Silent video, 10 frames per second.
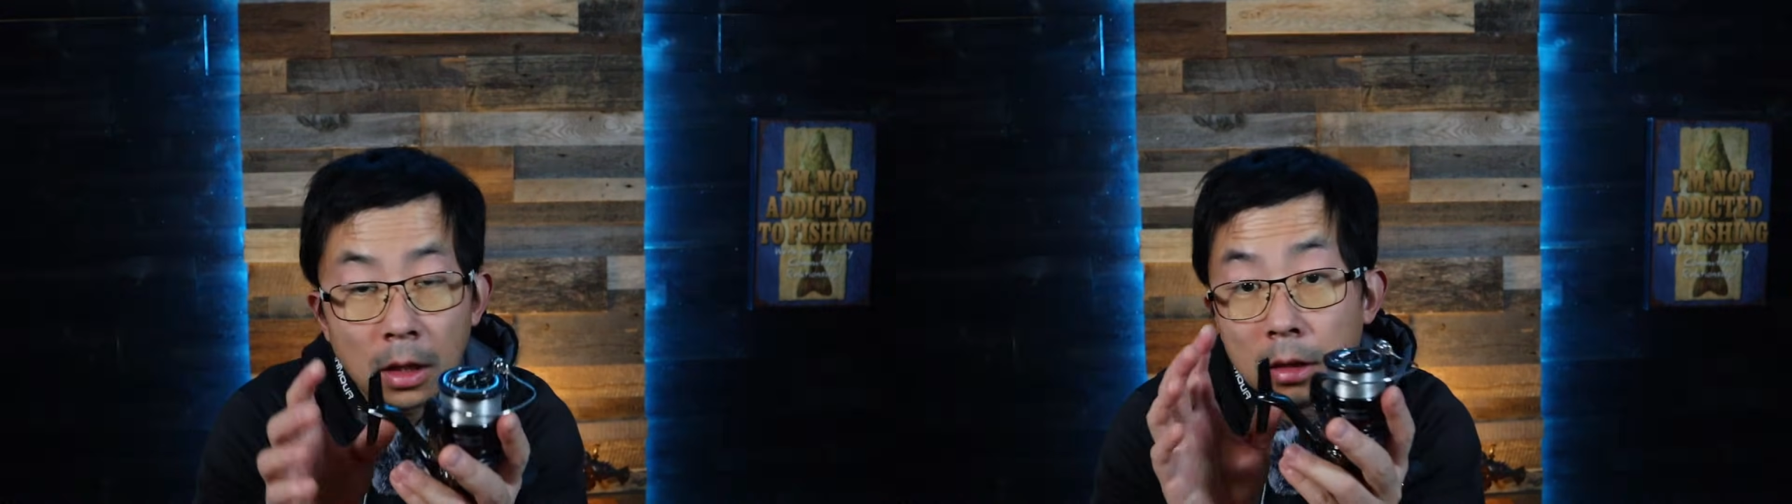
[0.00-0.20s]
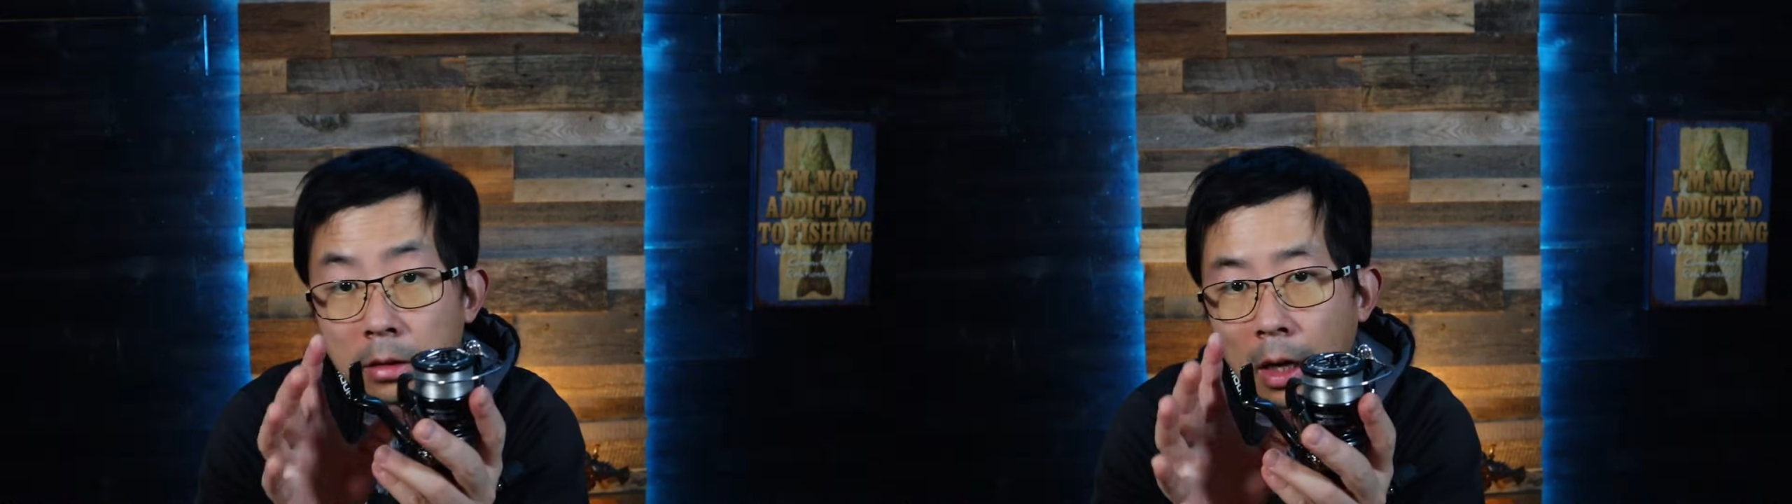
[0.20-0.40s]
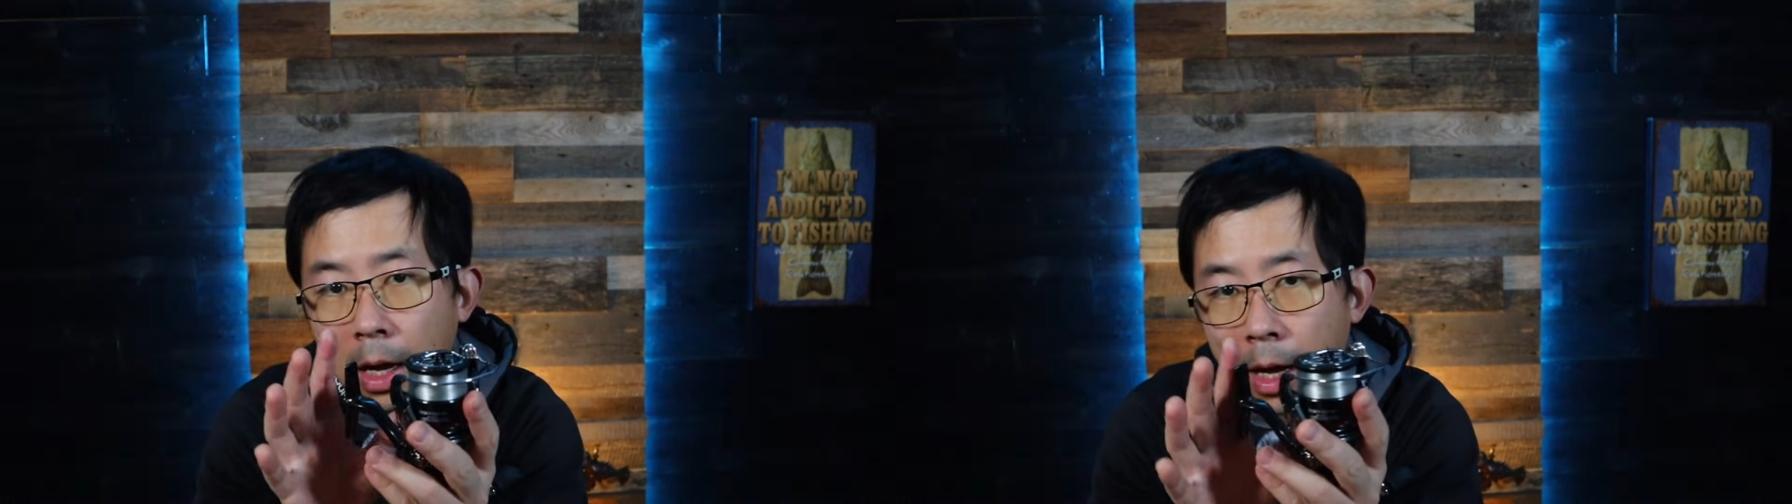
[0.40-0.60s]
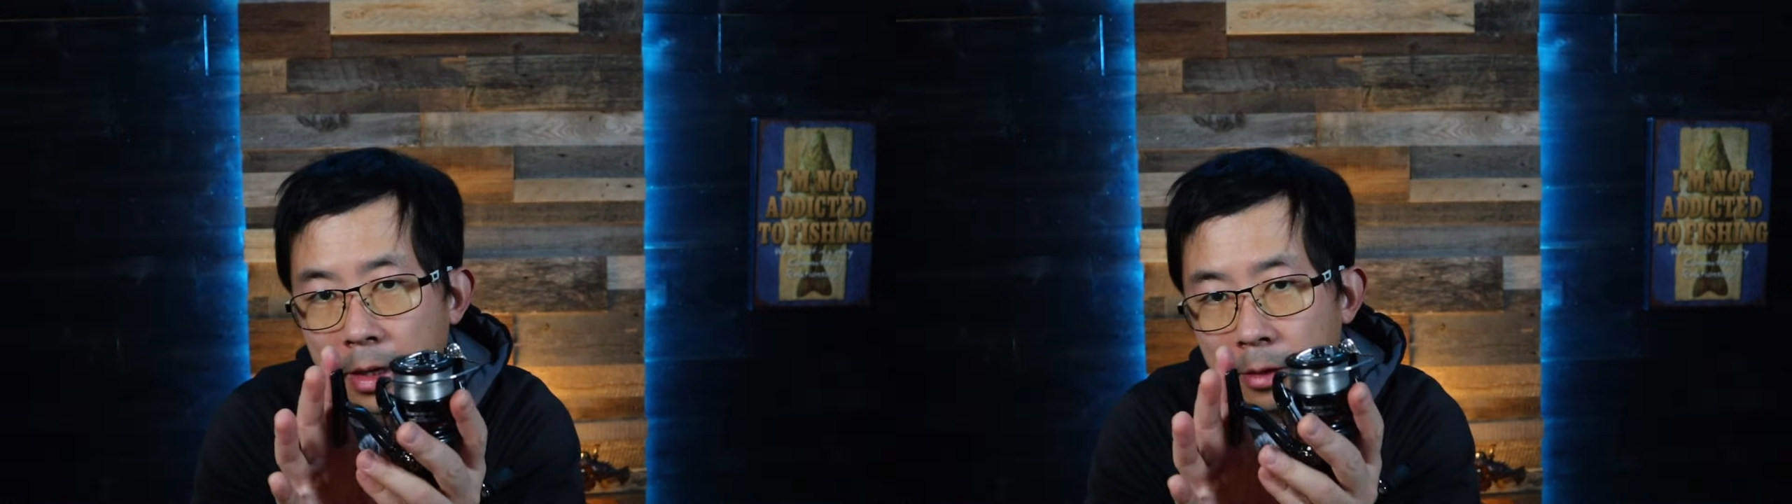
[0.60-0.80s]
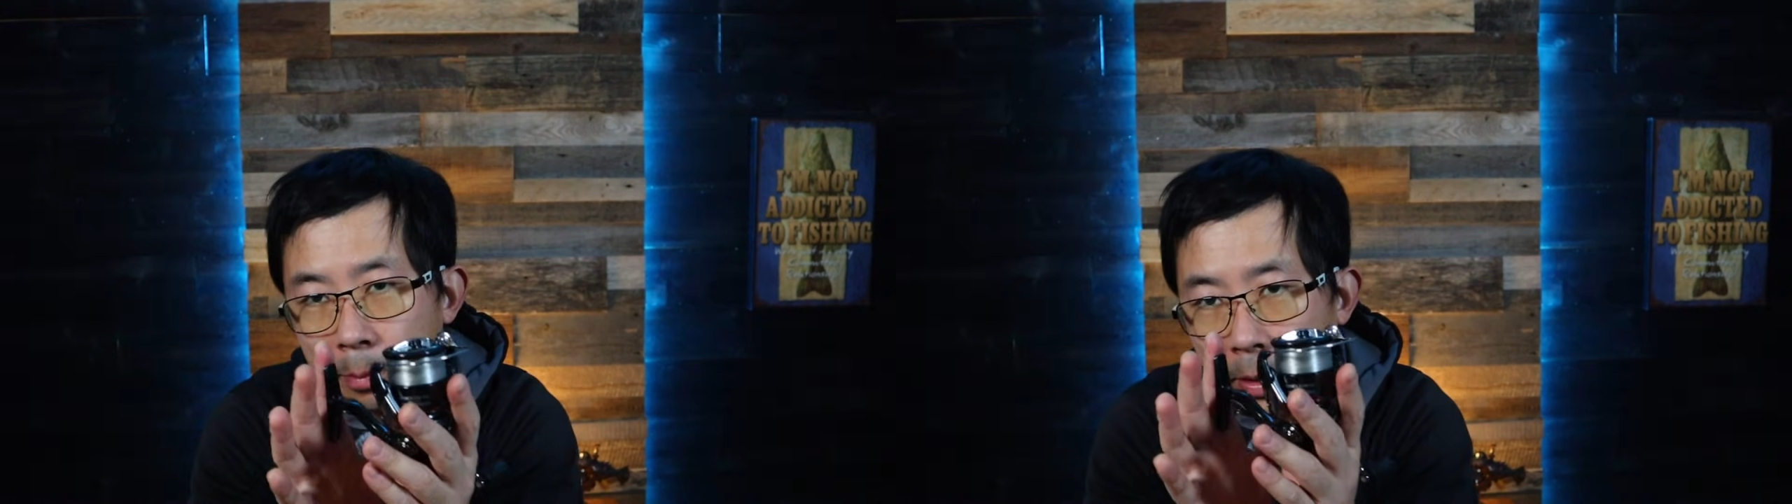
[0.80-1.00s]
under
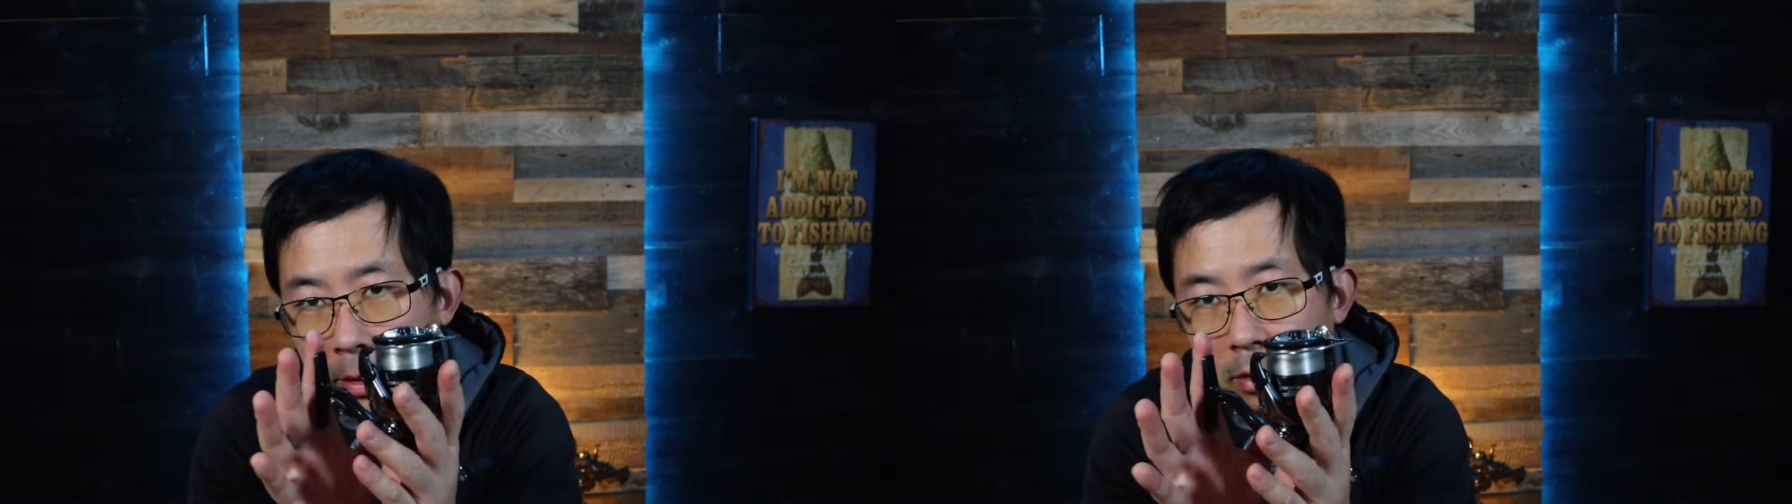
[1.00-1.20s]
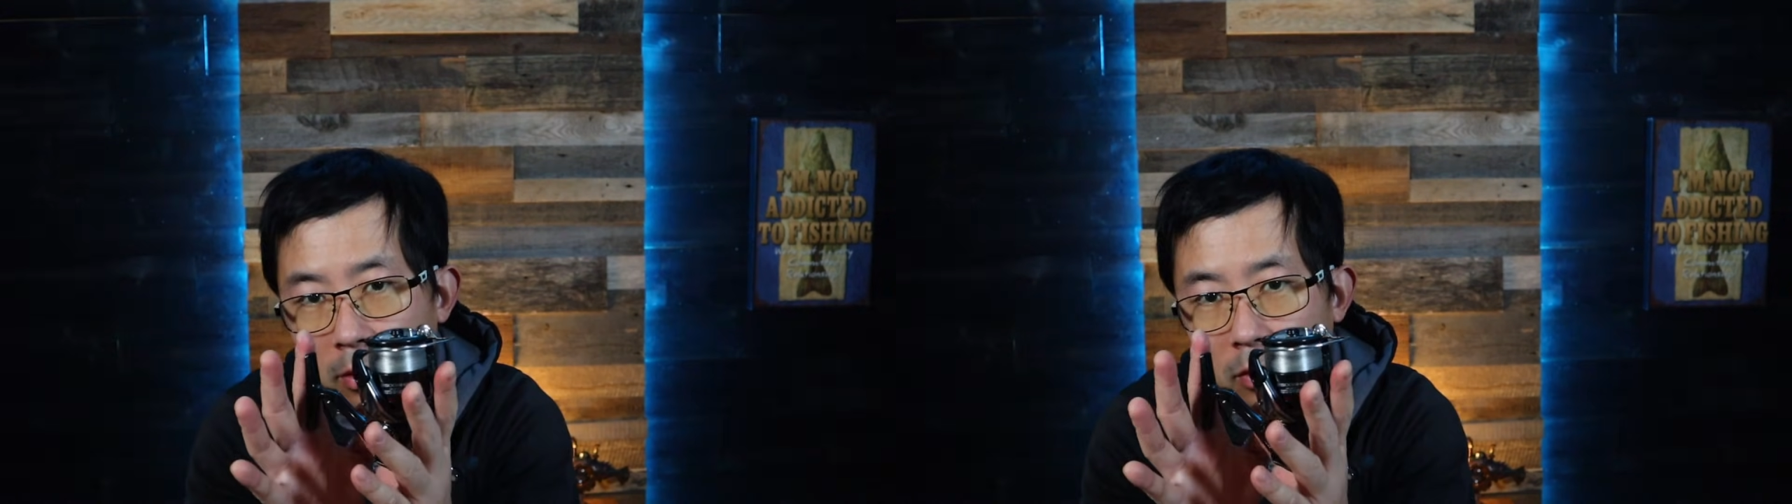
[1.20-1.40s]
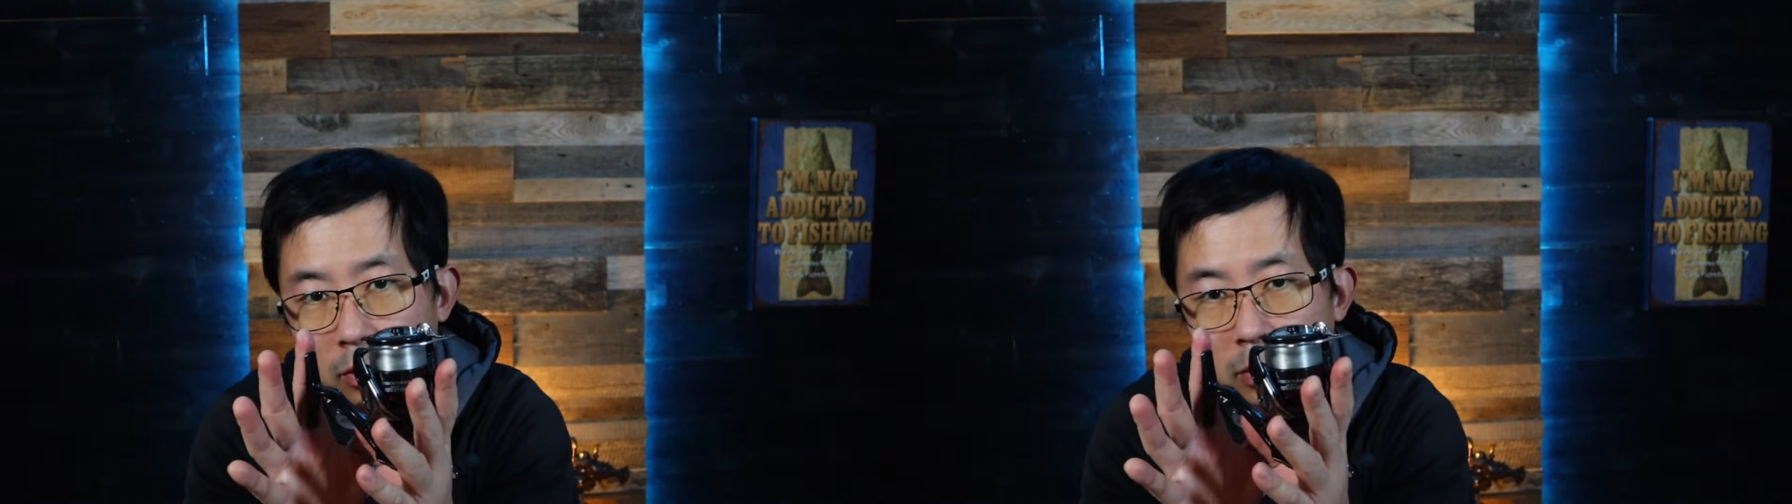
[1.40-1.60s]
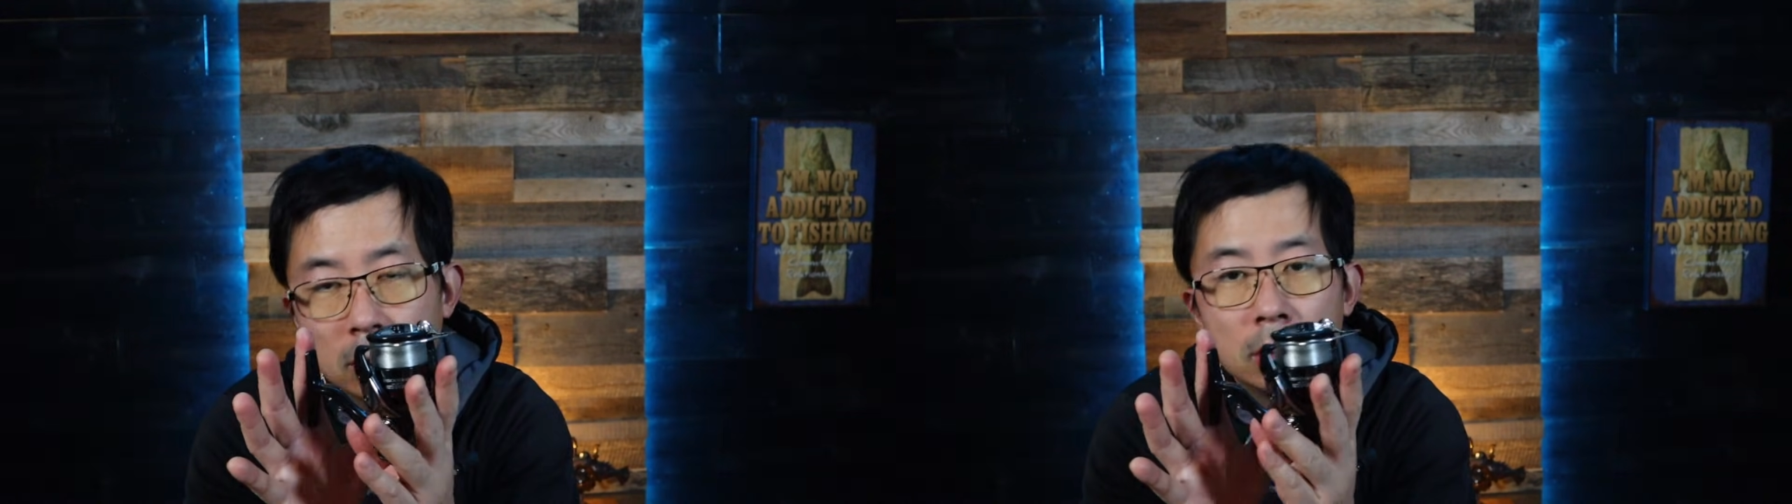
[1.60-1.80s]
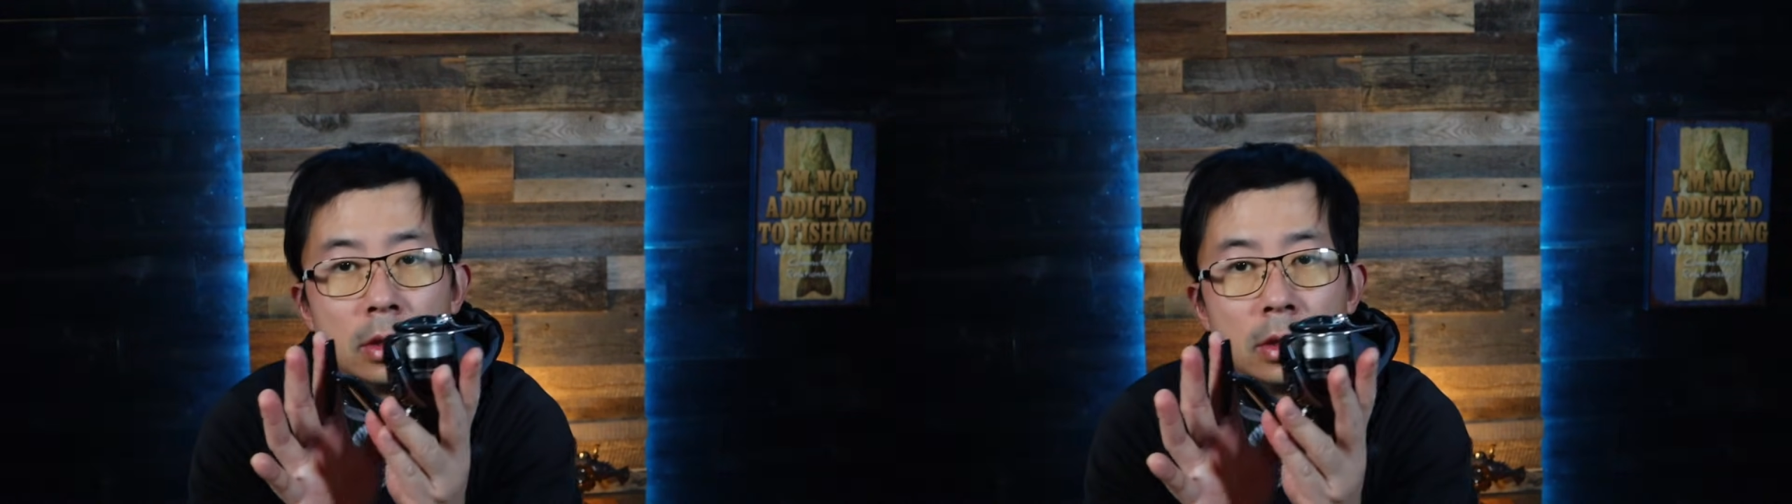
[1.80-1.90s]
higher bait load.